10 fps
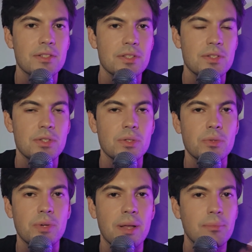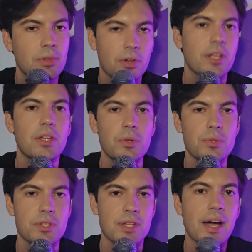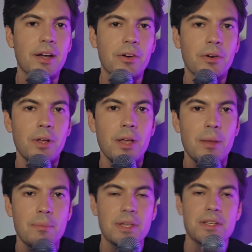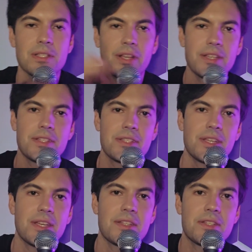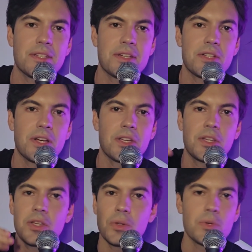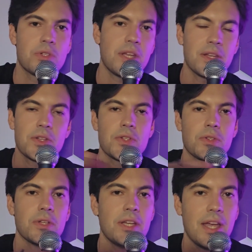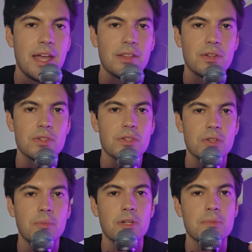to do when I'm learning a new style, because licensing is such a huge industry and there's so much